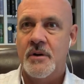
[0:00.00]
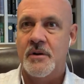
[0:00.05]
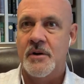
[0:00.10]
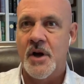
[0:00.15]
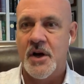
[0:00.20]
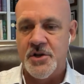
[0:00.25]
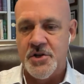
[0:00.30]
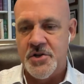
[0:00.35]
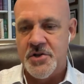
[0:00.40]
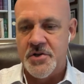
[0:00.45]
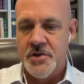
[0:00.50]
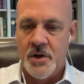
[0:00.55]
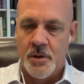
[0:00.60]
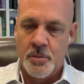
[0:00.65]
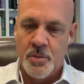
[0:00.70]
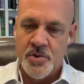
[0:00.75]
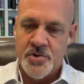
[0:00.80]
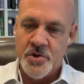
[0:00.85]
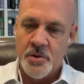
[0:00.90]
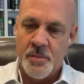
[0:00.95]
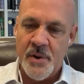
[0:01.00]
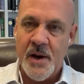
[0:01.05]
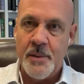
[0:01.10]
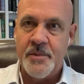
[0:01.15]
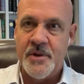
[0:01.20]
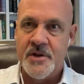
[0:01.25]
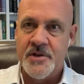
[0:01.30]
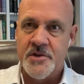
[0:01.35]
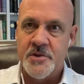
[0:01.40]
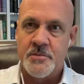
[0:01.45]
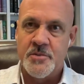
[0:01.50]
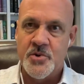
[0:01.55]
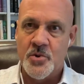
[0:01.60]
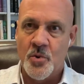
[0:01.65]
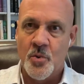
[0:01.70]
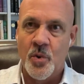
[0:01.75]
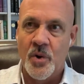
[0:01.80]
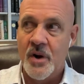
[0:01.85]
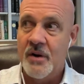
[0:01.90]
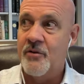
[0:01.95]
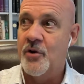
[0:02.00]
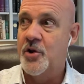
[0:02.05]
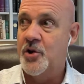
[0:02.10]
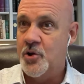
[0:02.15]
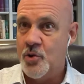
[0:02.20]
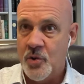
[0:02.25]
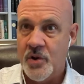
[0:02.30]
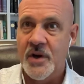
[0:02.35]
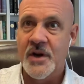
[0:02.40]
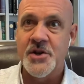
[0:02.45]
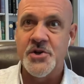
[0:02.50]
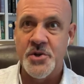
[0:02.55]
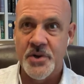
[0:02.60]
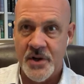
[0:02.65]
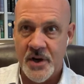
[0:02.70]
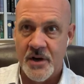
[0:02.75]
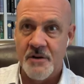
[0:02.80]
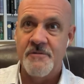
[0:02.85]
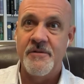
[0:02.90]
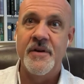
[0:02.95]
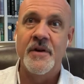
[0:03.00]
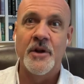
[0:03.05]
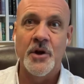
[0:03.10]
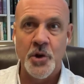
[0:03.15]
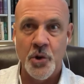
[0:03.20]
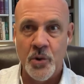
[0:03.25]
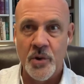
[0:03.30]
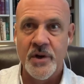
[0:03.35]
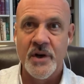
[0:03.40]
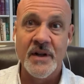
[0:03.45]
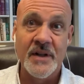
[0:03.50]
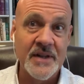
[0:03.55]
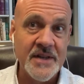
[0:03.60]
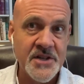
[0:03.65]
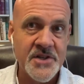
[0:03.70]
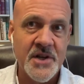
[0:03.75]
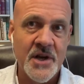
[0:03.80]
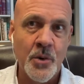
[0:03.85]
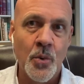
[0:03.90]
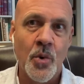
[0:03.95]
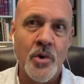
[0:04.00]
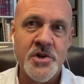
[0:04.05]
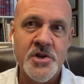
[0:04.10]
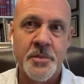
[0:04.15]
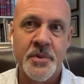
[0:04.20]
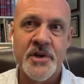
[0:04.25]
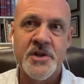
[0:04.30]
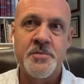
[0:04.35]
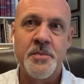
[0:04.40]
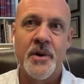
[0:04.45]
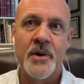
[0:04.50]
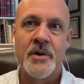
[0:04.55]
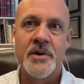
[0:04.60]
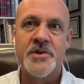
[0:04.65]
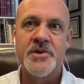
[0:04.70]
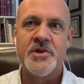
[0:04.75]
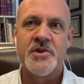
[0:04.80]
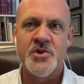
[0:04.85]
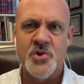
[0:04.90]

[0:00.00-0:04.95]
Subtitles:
not just numbers or baptisms or whatever. You can actually kind of feel like you're in at least that worship experience.